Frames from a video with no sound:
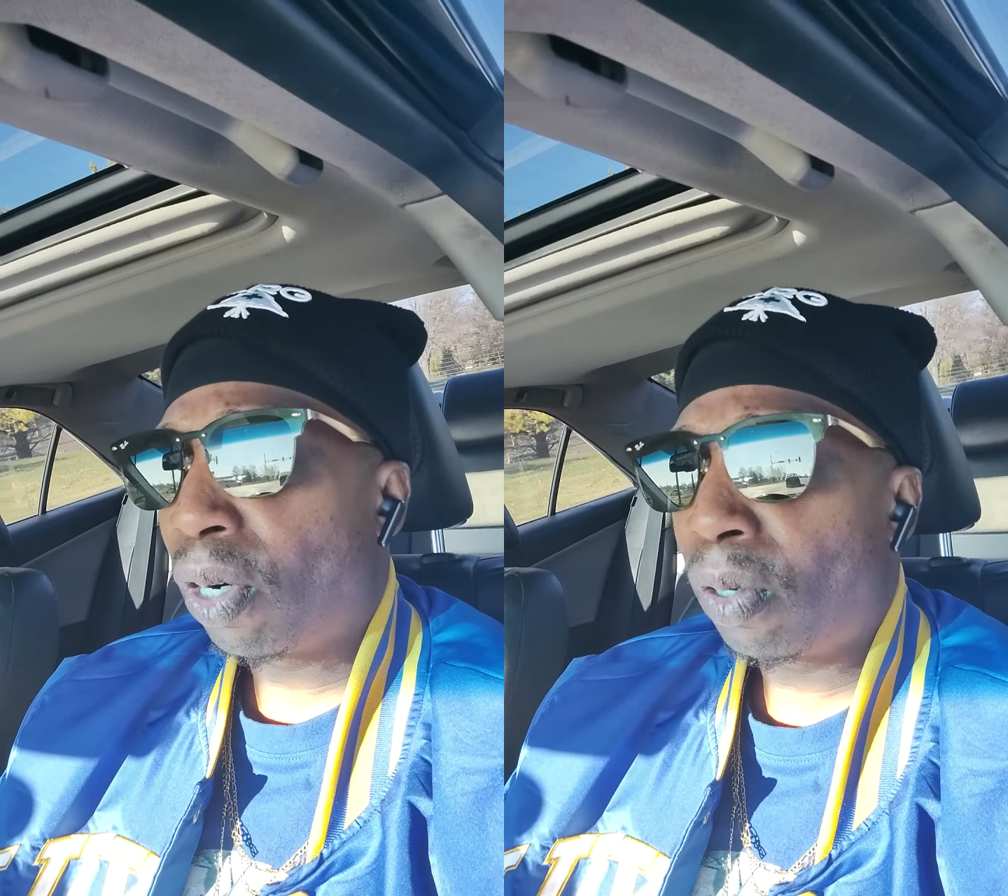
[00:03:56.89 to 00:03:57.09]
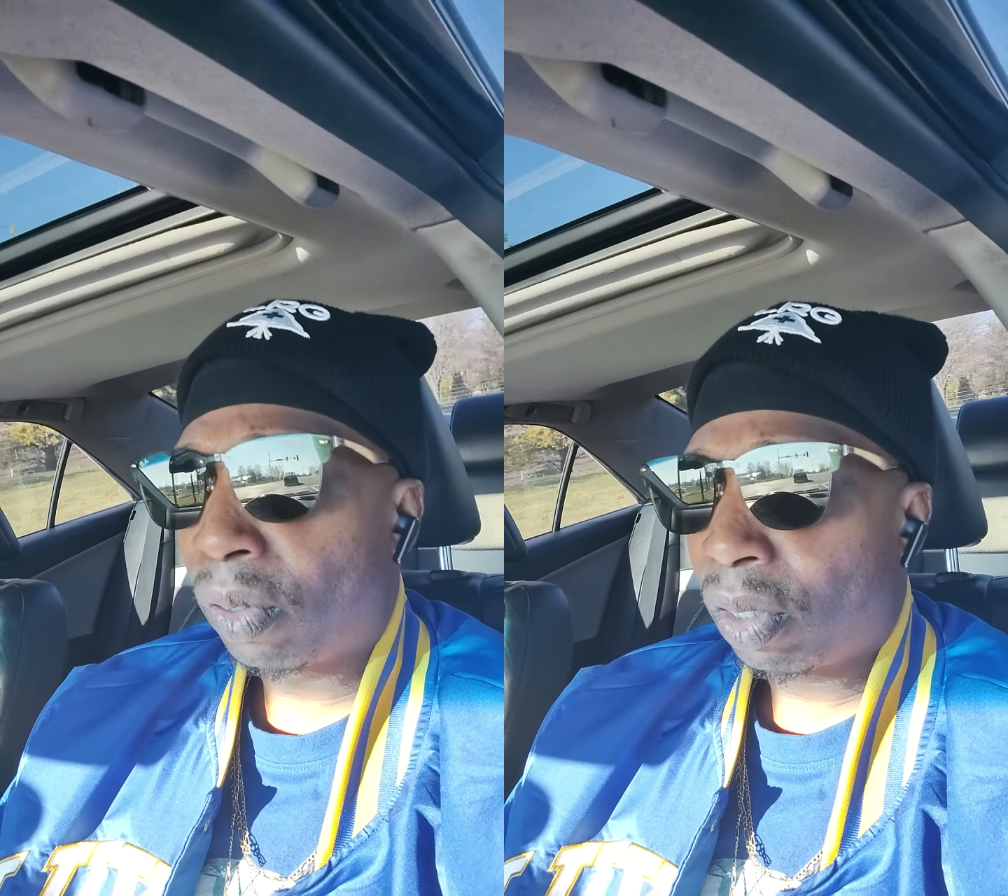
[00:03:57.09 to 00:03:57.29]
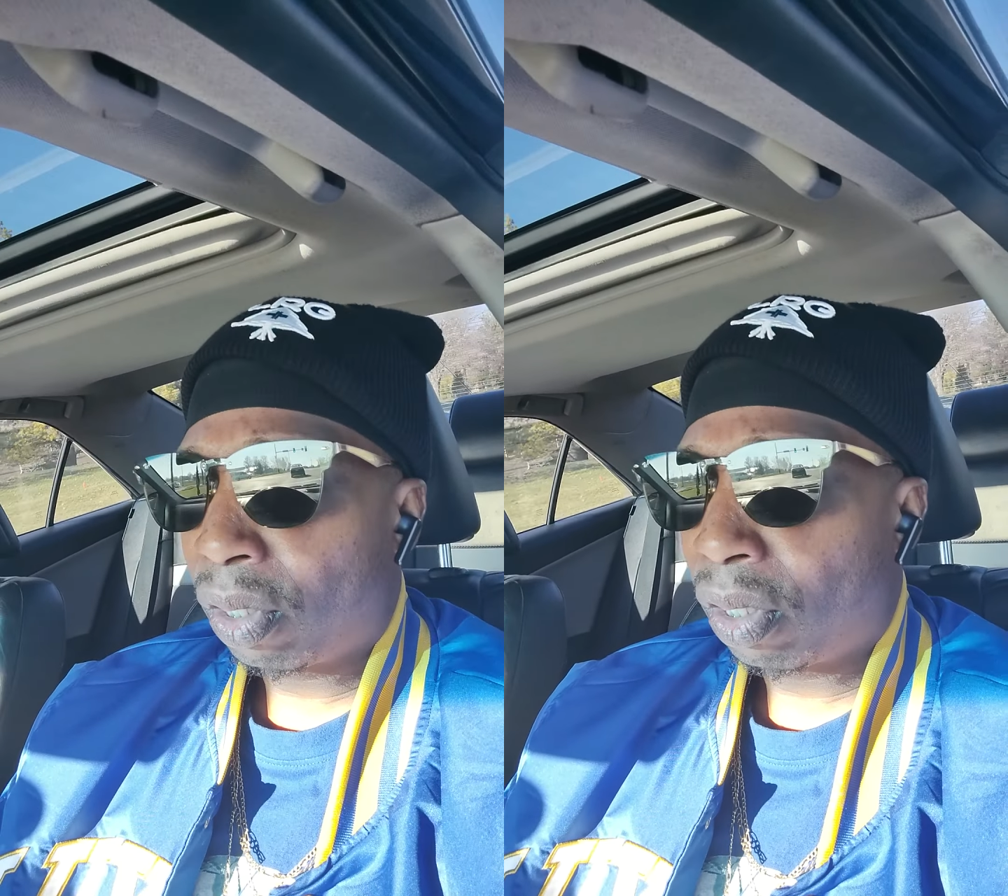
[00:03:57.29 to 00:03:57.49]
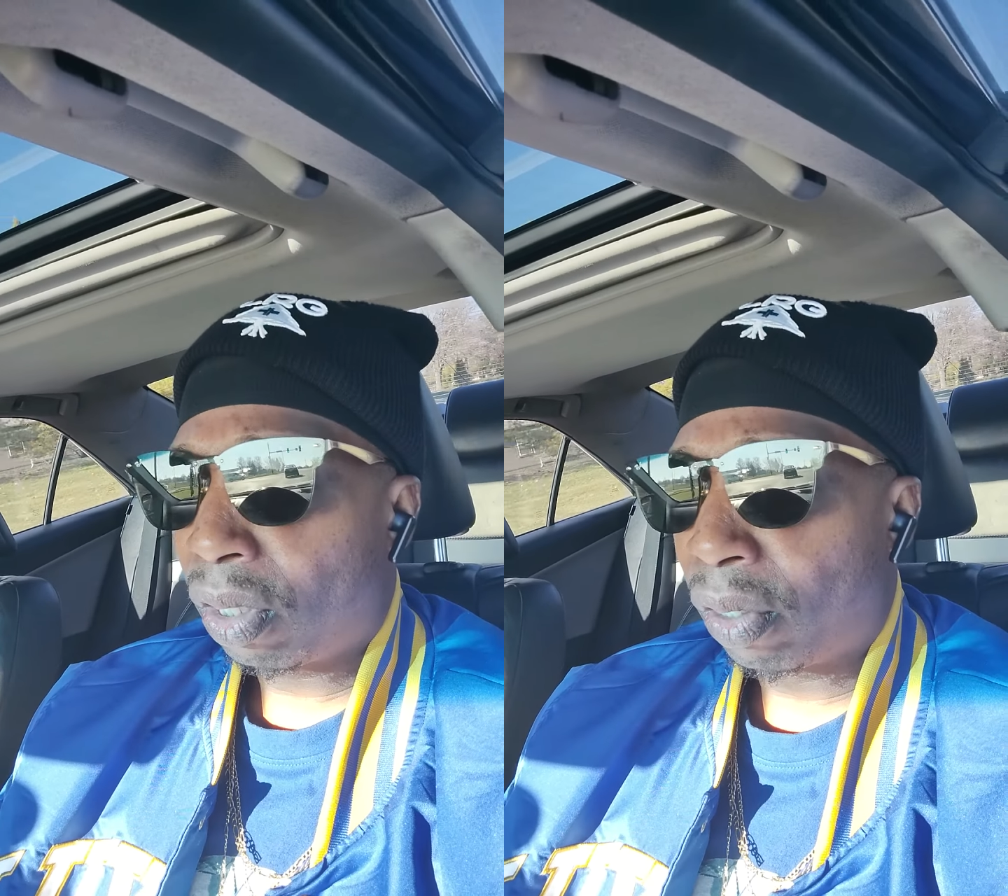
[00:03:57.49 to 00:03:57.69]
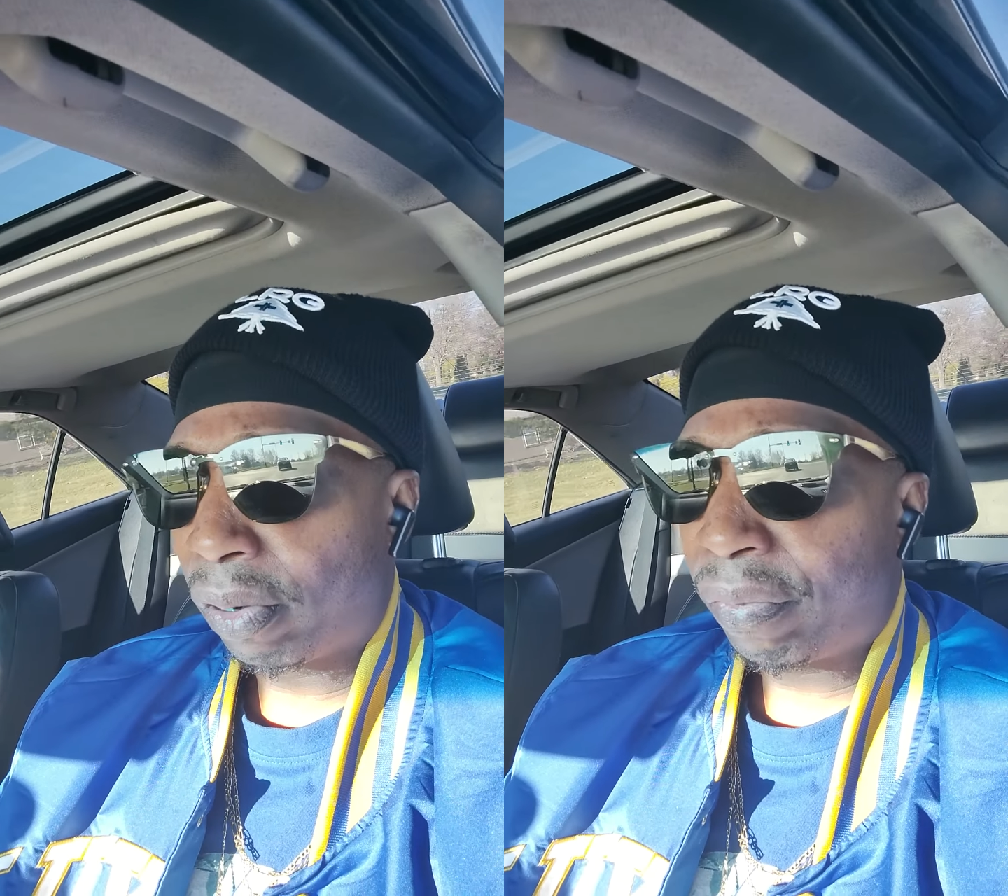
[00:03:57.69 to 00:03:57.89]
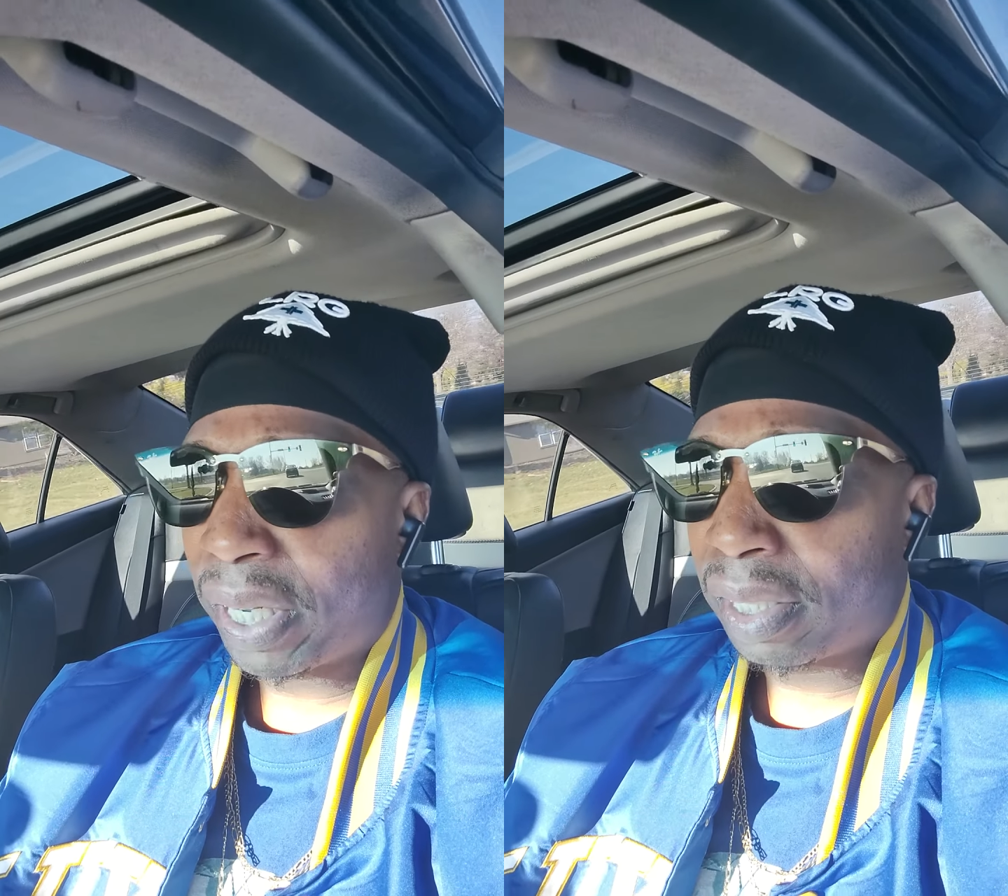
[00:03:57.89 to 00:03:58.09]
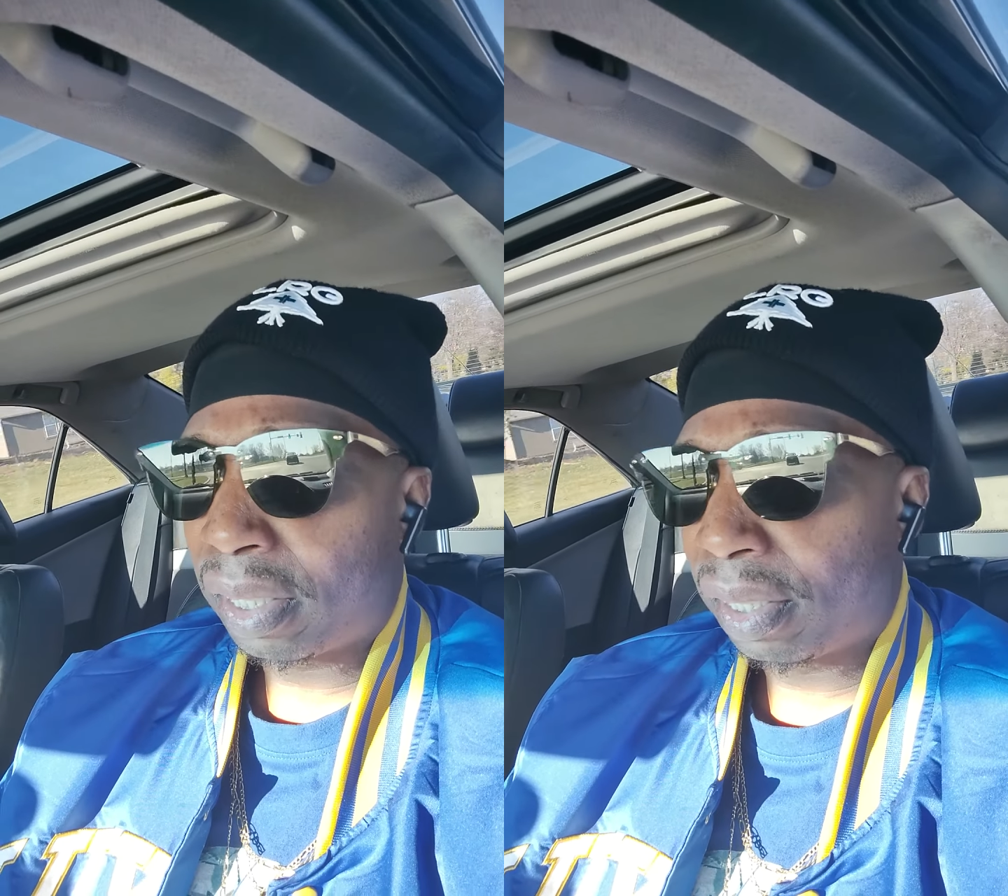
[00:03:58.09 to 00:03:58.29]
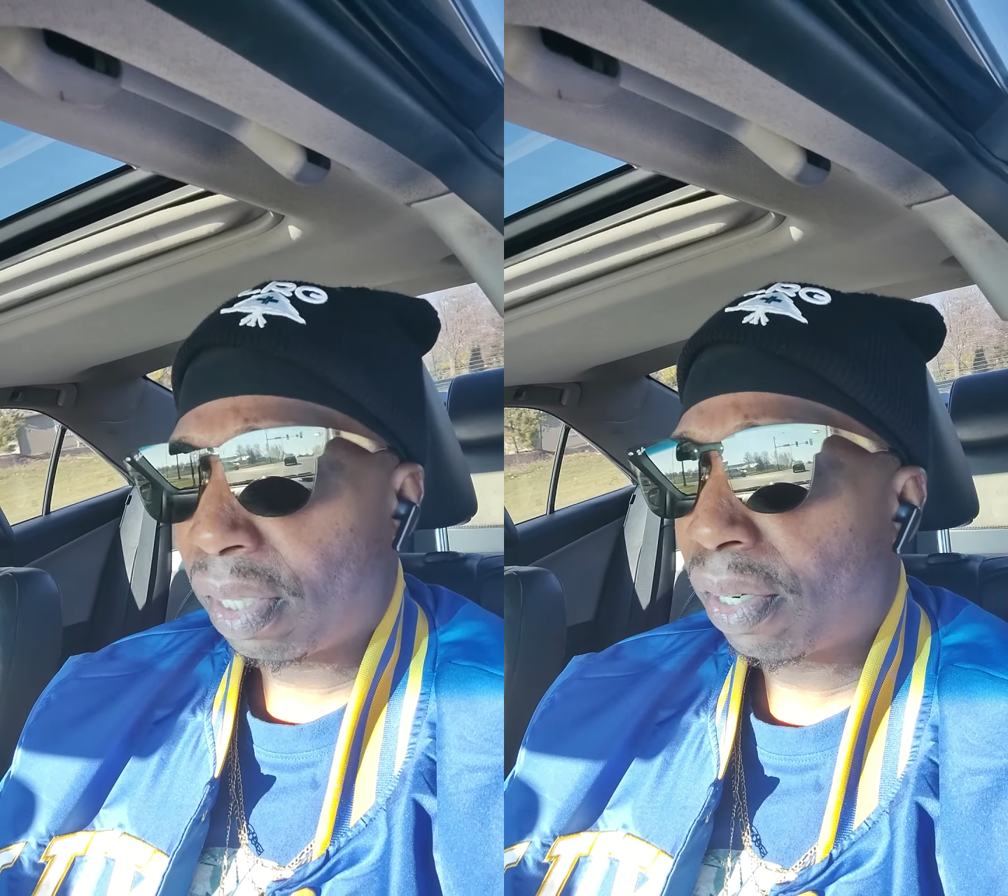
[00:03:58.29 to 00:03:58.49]
on the face
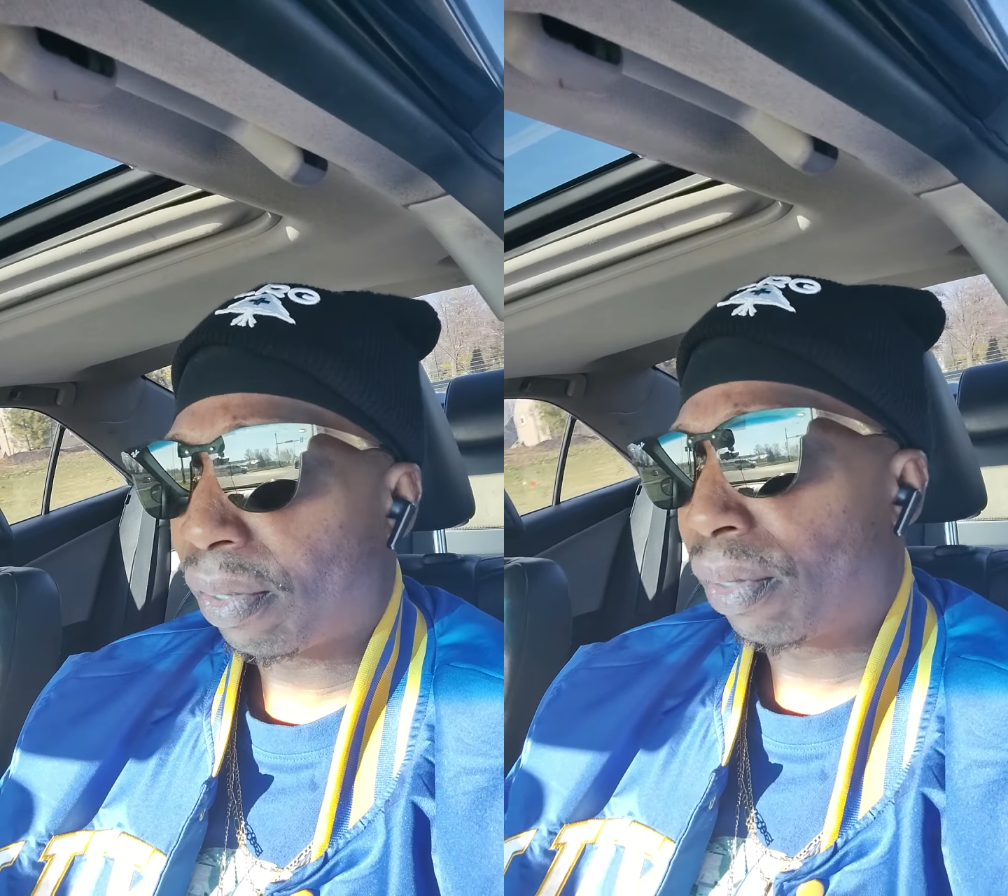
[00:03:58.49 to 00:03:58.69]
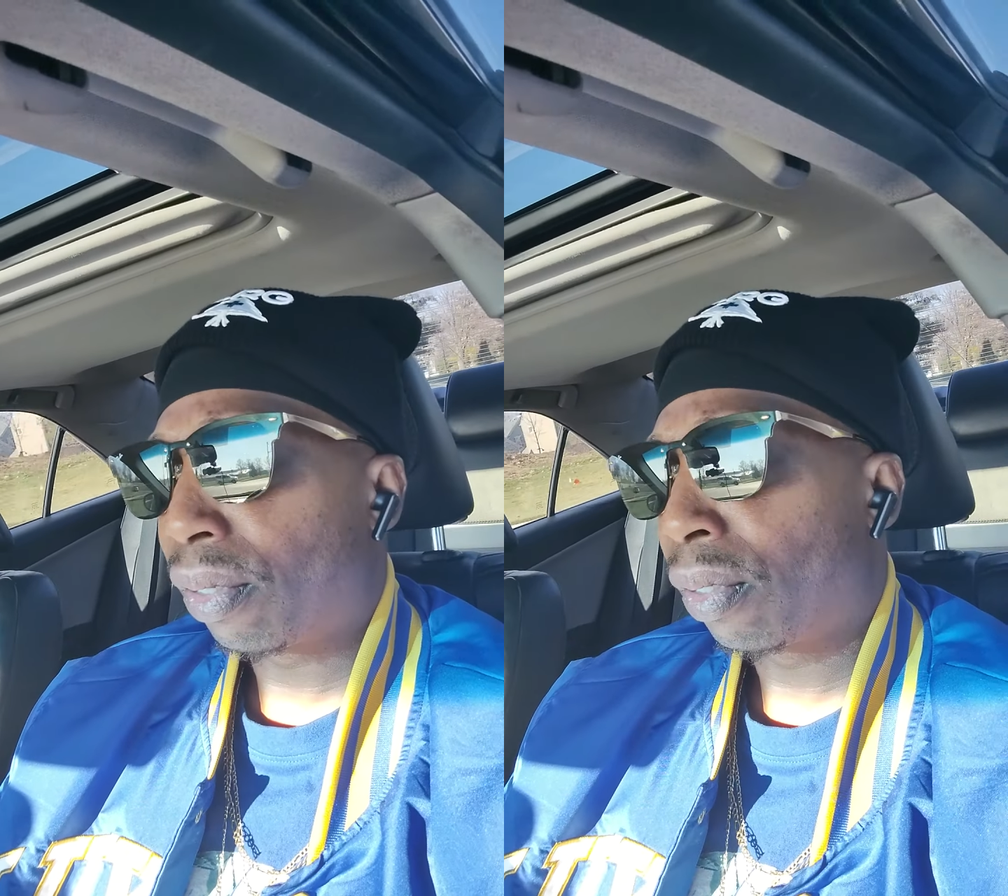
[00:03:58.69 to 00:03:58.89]
of this earth,